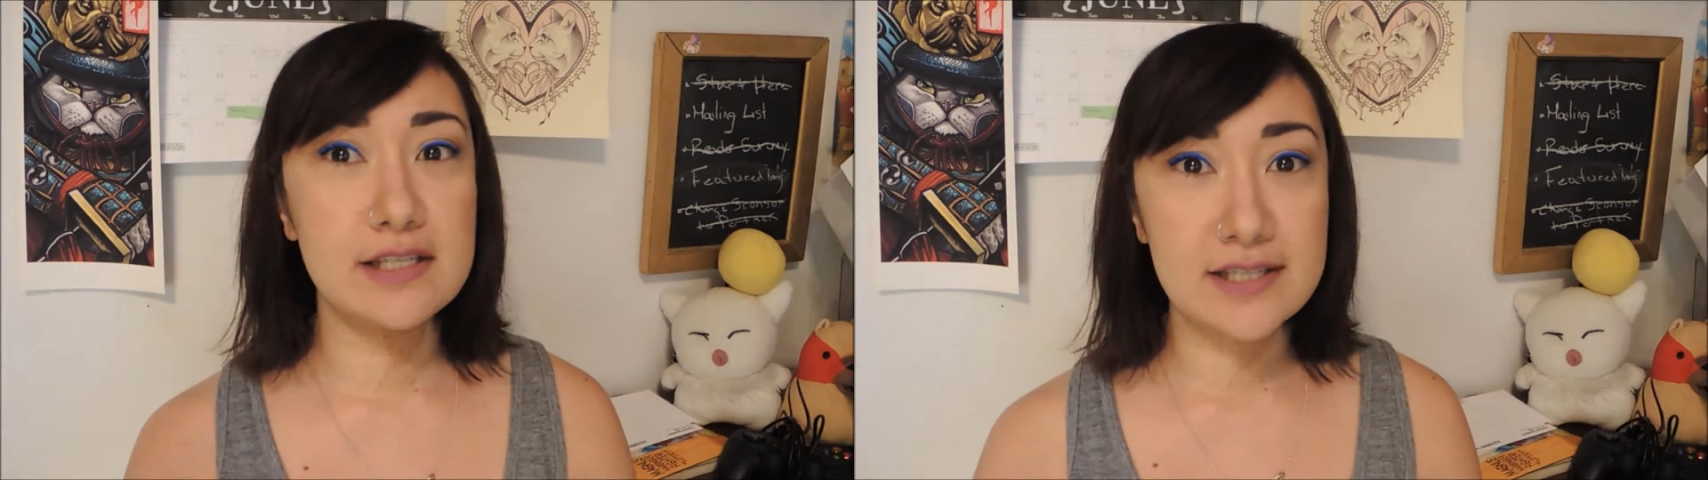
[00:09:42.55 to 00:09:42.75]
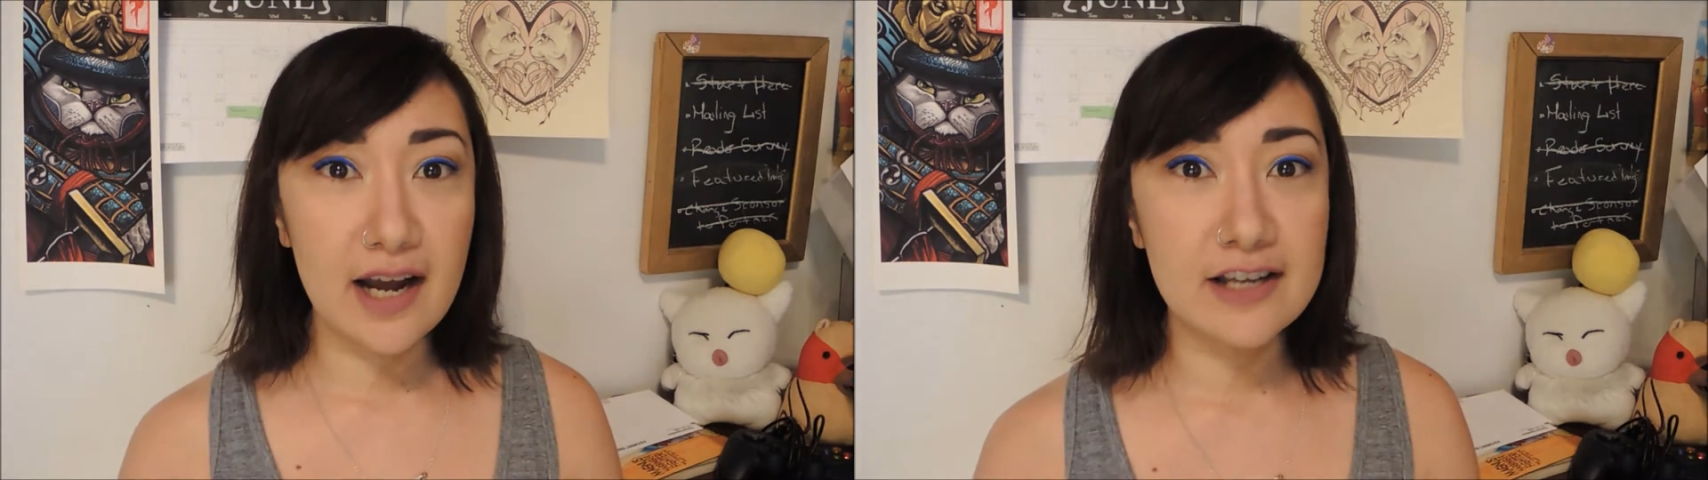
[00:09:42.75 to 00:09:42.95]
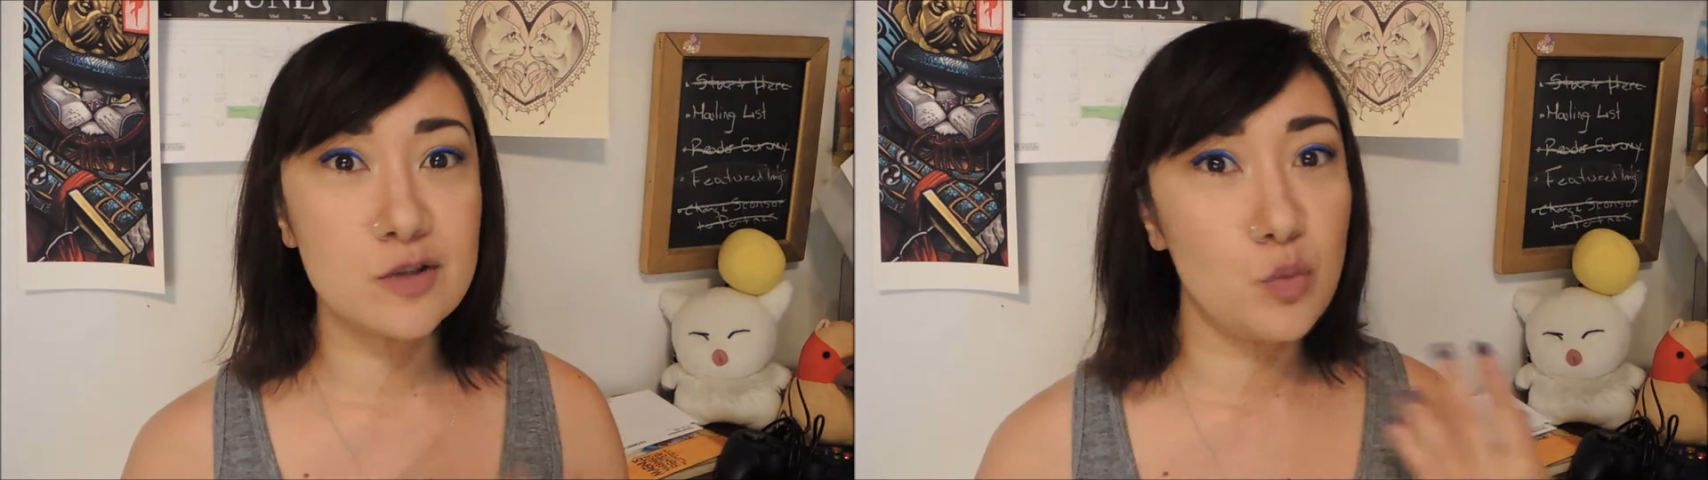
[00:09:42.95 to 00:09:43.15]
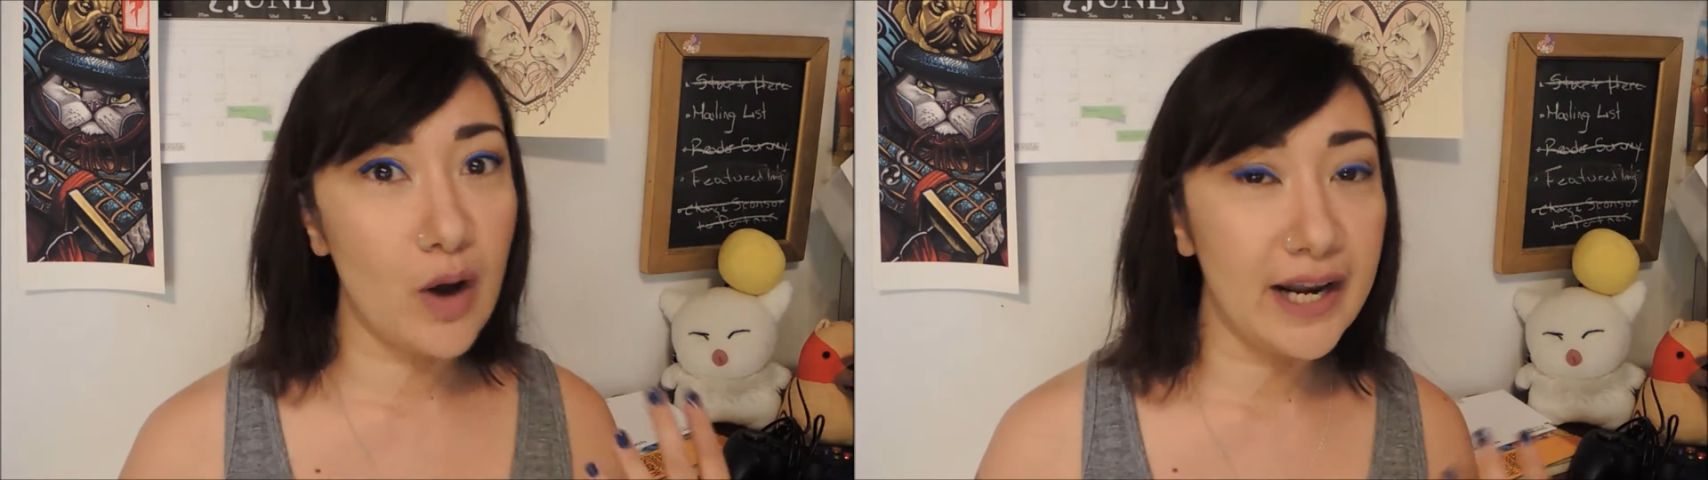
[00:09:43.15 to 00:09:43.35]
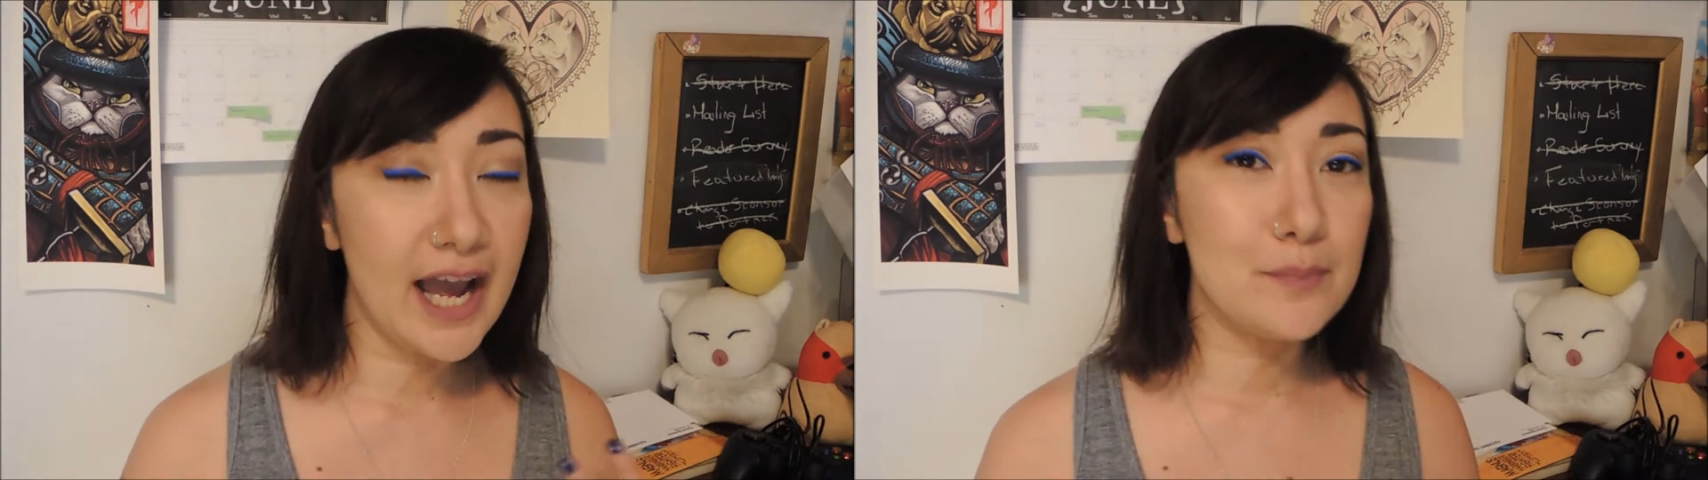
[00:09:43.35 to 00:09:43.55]
discuss
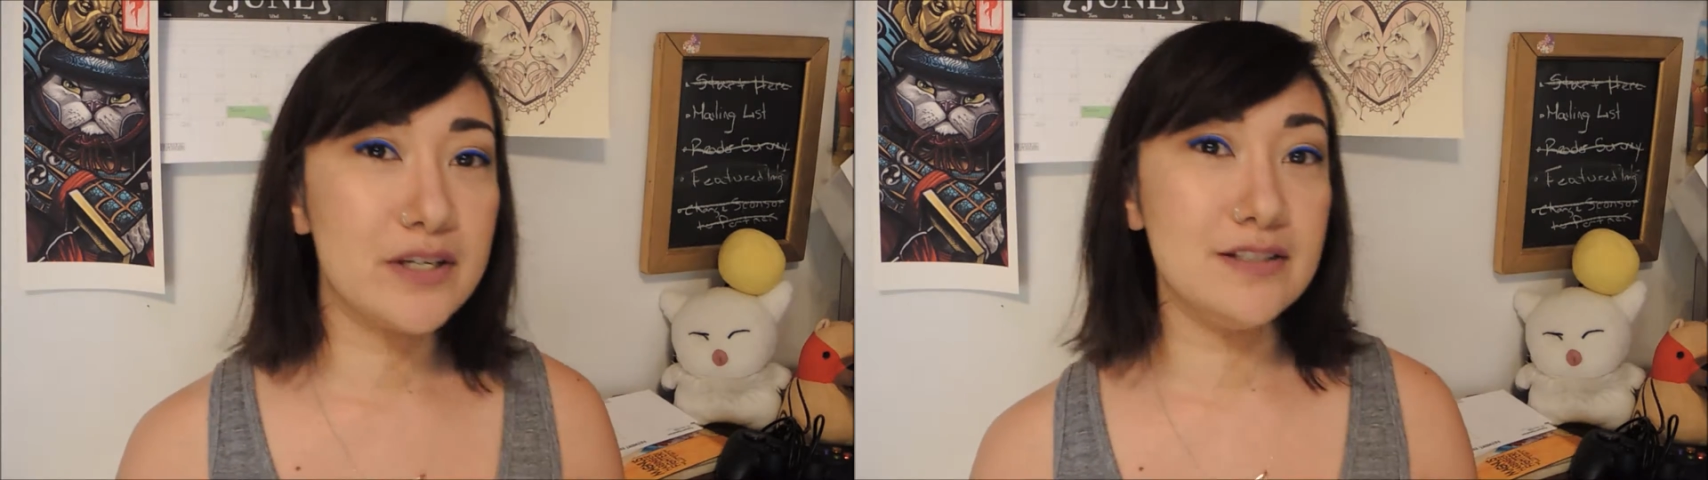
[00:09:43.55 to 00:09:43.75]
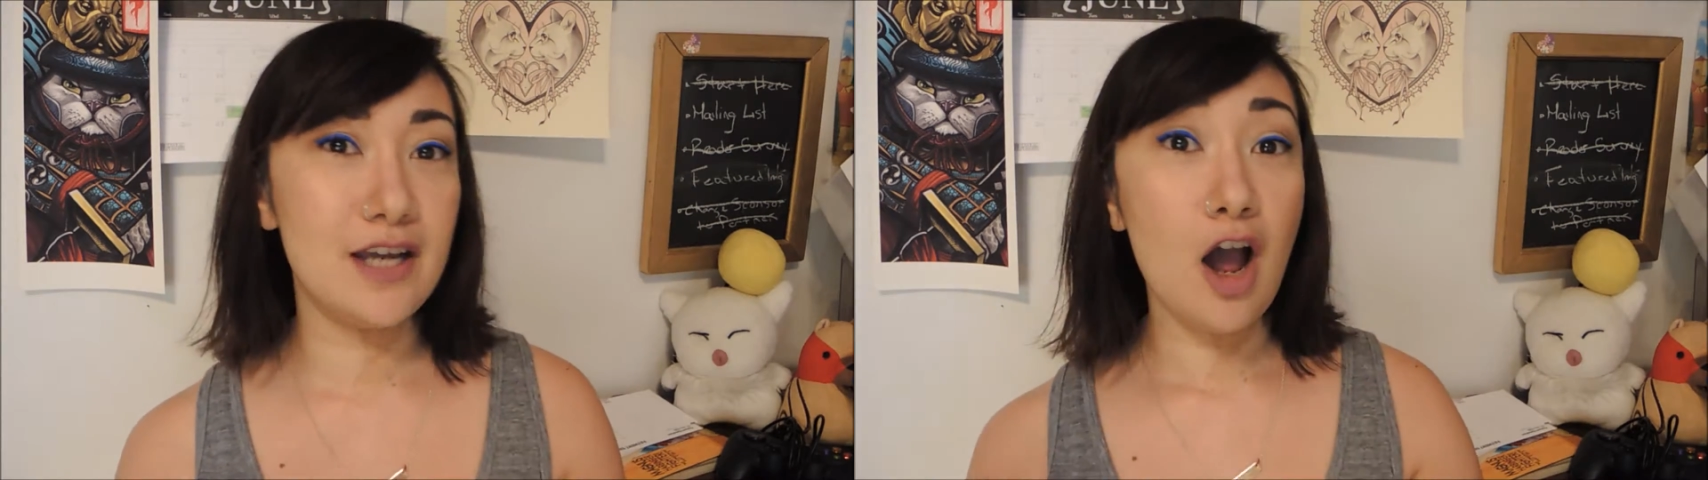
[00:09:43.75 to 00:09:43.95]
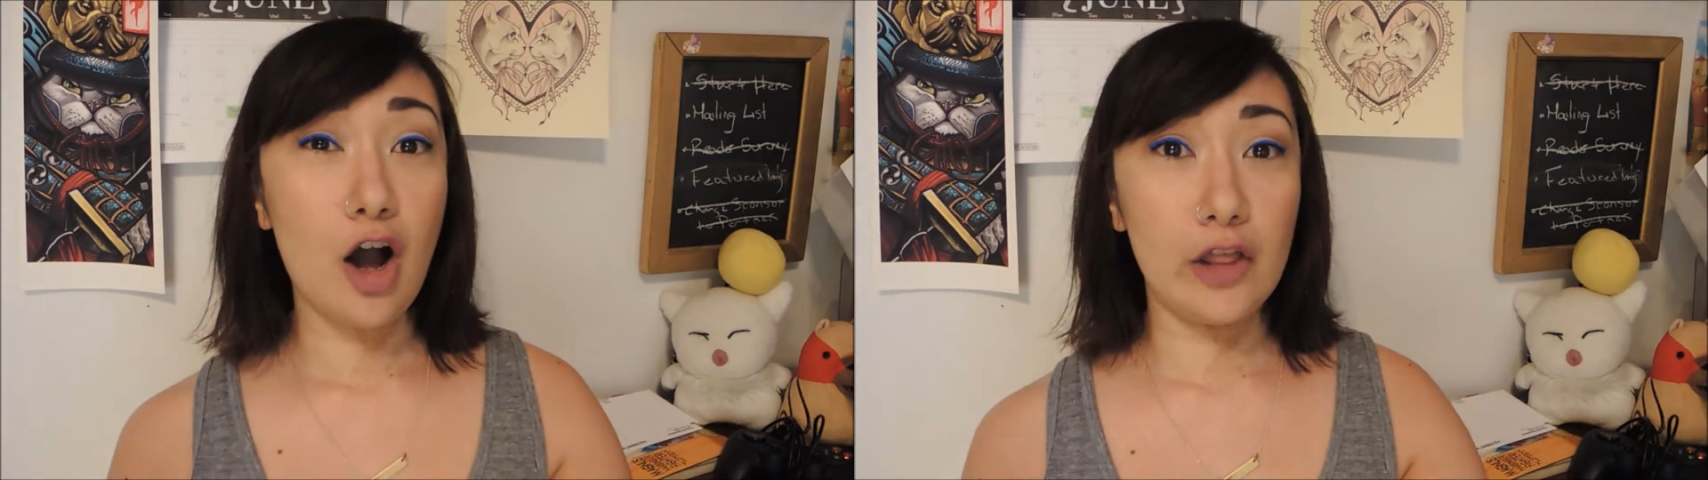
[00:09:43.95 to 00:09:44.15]
what happened